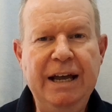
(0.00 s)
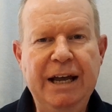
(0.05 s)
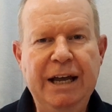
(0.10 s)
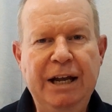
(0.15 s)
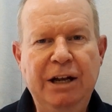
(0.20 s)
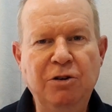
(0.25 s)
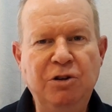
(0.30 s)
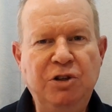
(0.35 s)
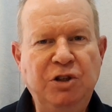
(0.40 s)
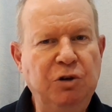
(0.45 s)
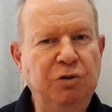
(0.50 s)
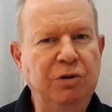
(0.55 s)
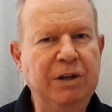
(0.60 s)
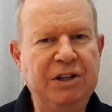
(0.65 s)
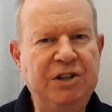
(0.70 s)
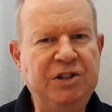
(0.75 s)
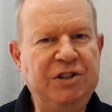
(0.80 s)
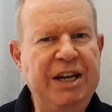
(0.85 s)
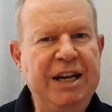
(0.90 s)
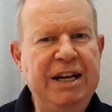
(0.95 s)
Looked all
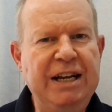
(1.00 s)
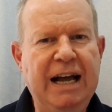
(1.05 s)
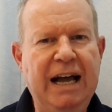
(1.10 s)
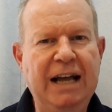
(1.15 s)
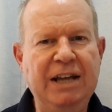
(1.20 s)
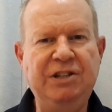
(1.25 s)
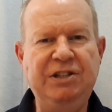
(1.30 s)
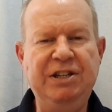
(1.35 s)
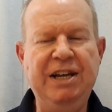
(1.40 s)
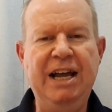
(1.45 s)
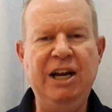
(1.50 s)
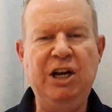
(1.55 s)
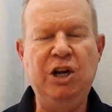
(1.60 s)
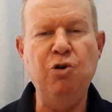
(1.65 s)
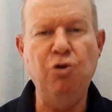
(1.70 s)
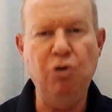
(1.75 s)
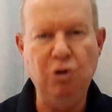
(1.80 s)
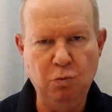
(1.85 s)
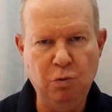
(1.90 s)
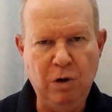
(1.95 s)
at sea last start,
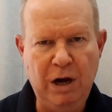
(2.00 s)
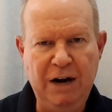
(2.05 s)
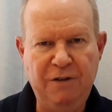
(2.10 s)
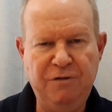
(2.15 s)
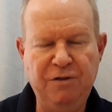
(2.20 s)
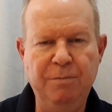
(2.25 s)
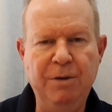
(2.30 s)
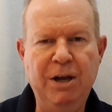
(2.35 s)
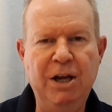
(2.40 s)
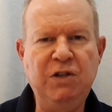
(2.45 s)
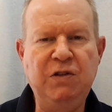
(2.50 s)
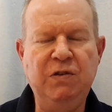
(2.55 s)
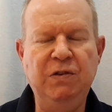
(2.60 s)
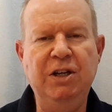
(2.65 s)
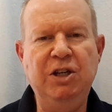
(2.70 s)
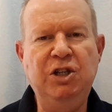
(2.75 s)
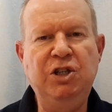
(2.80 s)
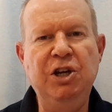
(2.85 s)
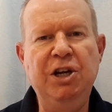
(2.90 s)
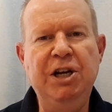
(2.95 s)
caught wide for most of
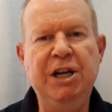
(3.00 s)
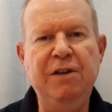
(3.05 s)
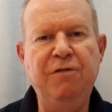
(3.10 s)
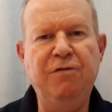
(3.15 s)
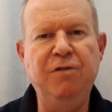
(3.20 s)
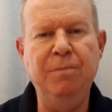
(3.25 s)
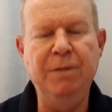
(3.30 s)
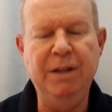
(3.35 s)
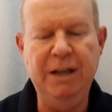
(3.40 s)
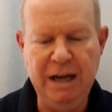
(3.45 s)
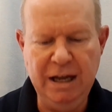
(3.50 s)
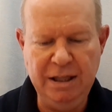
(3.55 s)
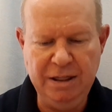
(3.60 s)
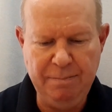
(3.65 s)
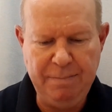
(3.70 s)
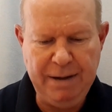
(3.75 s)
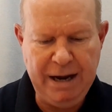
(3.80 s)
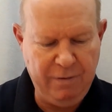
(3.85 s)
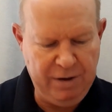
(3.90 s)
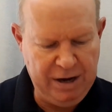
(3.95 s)
the journey from the
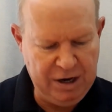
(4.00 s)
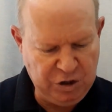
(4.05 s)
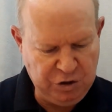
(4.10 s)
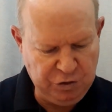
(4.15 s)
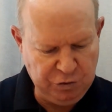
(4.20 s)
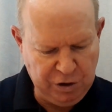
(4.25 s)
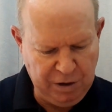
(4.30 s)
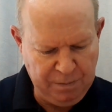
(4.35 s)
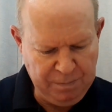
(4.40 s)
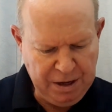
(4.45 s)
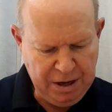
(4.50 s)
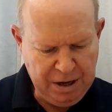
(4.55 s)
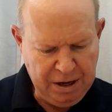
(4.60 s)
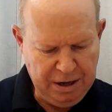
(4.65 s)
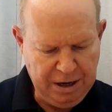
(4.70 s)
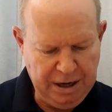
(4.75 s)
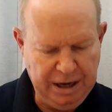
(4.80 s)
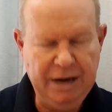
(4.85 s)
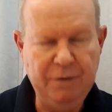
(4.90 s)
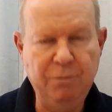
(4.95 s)
barrier jaw,
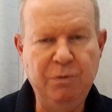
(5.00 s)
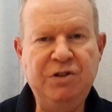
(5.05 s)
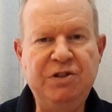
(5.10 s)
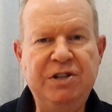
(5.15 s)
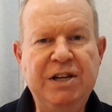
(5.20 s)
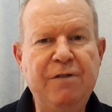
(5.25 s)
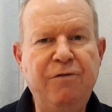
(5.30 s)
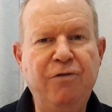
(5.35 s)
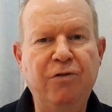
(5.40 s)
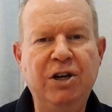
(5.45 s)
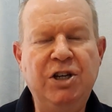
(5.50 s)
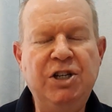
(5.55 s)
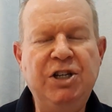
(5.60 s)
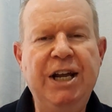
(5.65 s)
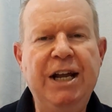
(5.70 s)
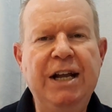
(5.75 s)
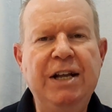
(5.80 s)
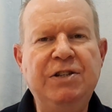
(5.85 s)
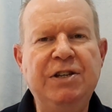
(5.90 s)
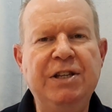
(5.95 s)
and was never a
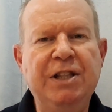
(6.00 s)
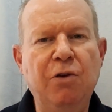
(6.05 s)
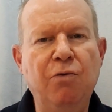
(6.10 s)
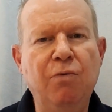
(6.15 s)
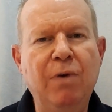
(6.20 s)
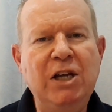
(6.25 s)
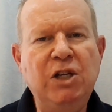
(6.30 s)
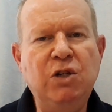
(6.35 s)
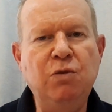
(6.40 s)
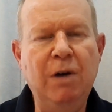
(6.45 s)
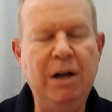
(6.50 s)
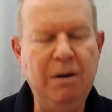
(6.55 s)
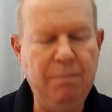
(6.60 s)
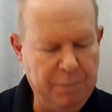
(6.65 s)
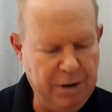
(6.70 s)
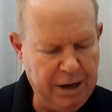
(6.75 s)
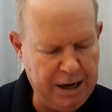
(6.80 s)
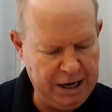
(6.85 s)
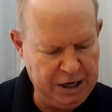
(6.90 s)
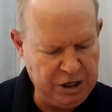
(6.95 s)
chance in the race won
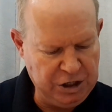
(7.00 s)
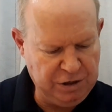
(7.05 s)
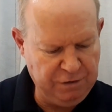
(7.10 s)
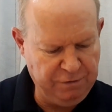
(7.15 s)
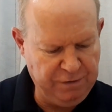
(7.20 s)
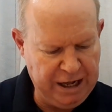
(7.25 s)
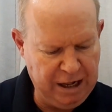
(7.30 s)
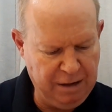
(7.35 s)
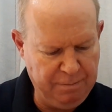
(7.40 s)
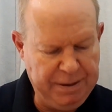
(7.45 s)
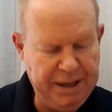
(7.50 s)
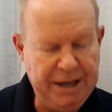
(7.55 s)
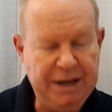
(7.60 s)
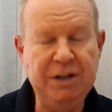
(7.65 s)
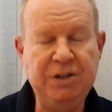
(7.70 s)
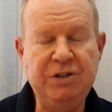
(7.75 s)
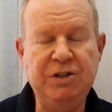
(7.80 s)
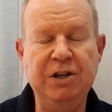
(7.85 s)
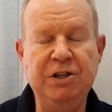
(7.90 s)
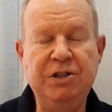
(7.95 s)
by Cheval
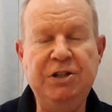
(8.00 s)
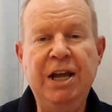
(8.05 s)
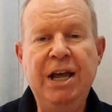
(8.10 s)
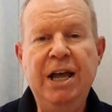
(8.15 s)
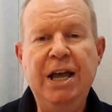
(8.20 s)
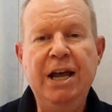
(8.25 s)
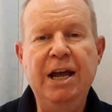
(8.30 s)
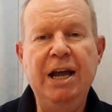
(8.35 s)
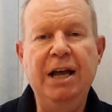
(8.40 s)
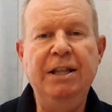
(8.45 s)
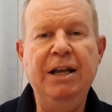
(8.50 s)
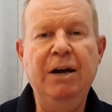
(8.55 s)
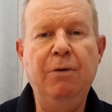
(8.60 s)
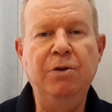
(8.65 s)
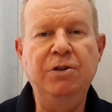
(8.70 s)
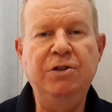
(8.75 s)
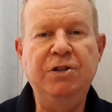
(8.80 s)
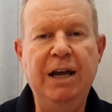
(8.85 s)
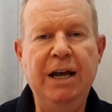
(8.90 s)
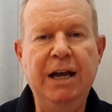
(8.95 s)
Pegasus, and that
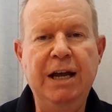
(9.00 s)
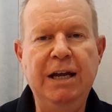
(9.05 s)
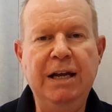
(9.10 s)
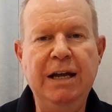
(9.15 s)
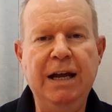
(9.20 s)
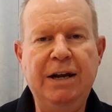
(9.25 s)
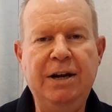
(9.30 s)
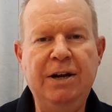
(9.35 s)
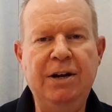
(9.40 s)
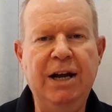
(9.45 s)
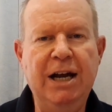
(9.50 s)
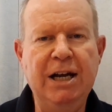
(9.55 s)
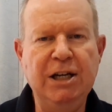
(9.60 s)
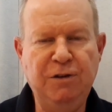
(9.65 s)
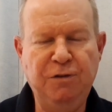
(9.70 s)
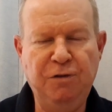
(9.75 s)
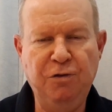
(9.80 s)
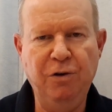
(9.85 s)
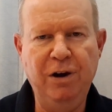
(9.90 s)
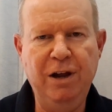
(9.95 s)
was a
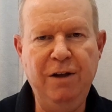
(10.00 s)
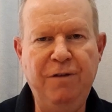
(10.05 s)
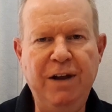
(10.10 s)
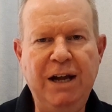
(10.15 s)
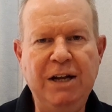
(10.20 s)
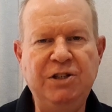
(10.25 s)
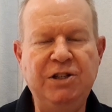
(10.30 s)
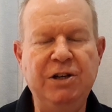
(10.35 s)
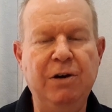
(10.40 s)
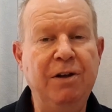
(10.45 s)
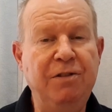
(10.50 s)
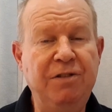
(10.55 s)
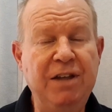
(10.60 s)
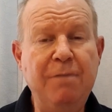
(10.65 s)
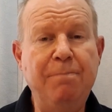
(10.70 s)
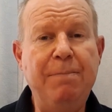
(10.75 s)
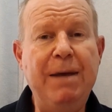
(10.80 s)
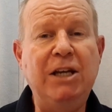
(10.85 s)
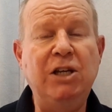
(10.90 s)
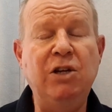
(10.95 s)
Class 4 event. So I
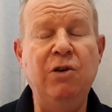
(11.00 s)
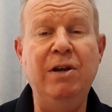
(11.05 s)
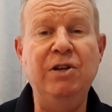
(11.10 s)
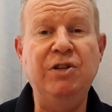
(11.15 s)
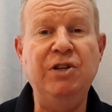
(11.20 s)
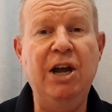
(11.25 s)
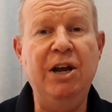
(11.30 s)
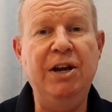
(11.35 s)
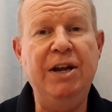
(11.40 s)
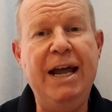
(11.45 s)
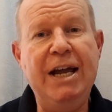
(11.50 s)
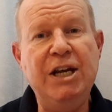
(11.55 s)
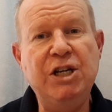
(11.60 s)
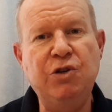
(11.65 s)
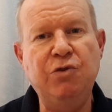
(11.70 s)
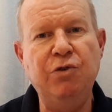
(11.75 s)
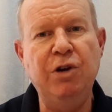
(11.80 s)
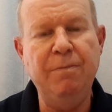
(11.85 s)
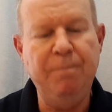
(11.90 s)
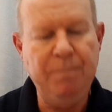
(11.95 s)
think back to his own
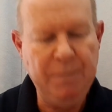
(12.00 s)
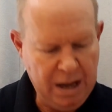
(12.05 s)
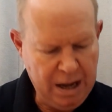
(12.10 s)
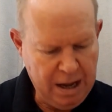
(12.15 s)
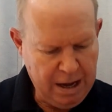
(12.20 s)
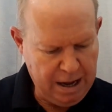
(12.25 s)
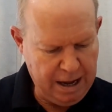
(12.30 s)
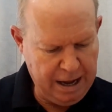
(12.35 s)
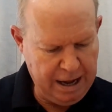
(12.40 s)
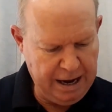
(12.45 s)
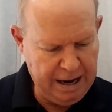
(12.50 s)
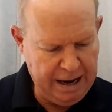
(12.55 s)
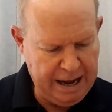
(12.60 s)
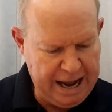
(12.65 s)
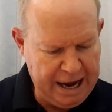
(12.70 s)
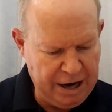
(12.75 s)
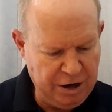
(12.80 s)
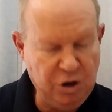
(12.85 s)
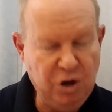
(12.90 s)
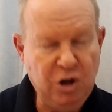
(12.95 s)
age group,
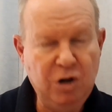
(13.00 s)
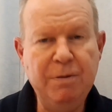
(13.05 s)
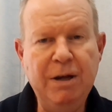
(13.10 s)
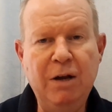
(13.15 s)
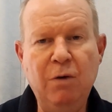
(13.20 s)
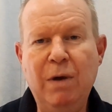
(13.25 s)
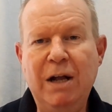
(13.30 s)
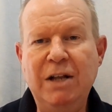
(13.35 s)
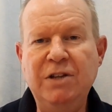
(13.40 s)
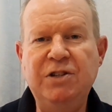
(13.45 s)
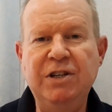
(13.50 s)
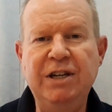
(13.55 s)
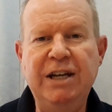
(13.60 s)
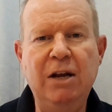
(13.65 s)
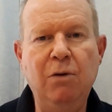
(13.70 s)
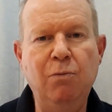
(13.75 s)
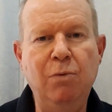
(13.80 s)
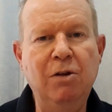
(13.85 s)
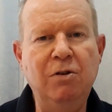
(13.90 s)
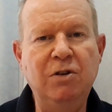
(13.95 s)
R. Newkman once
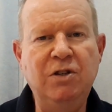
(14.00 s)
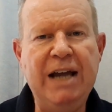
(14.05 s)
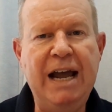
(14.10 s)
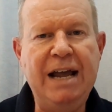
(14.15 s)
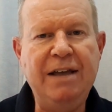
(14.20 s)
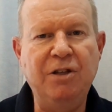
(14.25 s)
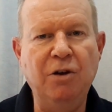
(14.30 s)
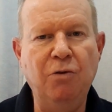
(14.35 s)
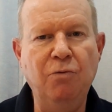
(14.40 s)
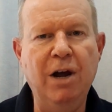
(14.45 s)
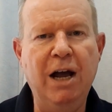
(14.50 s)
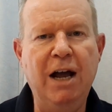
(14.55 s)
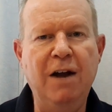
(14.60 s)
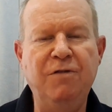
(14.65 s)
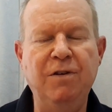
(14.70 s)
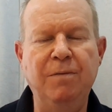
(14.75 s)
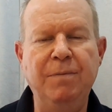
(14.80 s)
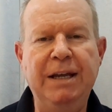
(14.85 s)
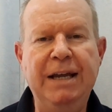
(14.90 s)
again will take the ride from the